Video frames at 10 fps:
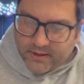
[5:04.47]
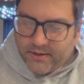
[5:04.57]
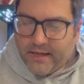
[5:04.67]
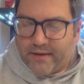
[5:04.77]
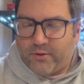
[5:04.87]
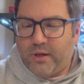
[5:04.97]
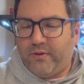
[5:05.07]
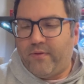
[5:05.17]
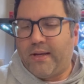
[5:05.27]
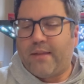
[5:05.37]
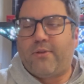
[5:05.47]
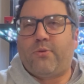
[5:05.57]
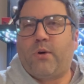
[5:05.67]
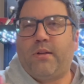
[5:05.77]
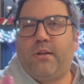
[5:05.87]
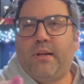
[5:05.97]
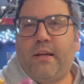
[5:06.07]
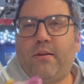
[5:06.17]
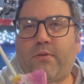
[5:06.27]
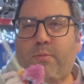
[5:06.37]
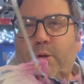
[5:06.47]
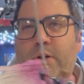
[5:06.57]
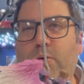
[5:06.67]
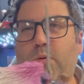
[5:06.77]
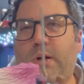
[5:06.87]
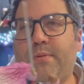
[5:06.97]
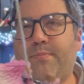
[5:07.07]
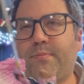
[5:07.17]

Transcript: Yeah, so he's even got the sword. Yeah, this is a pretty cool one.